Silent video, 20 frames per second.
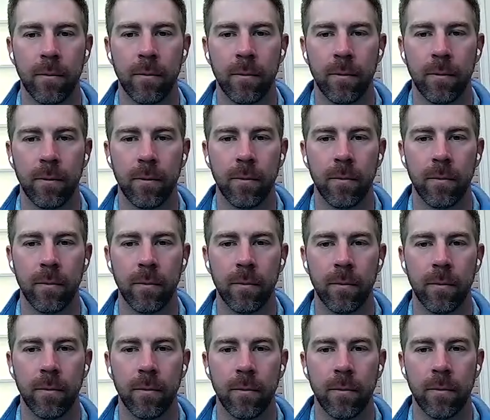
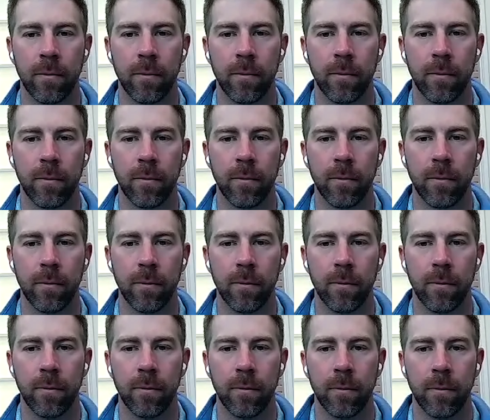
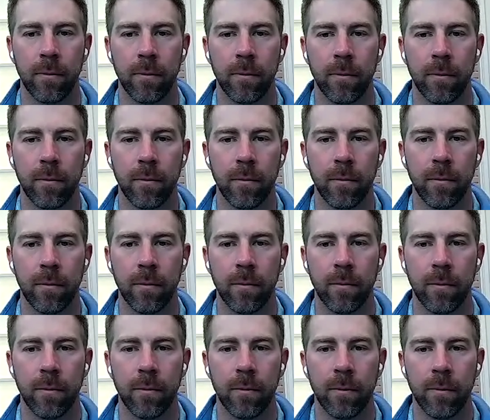
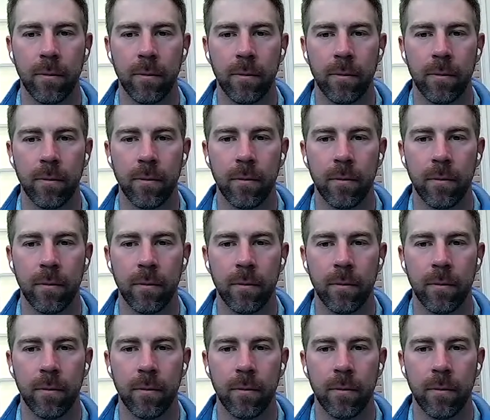(not speaking)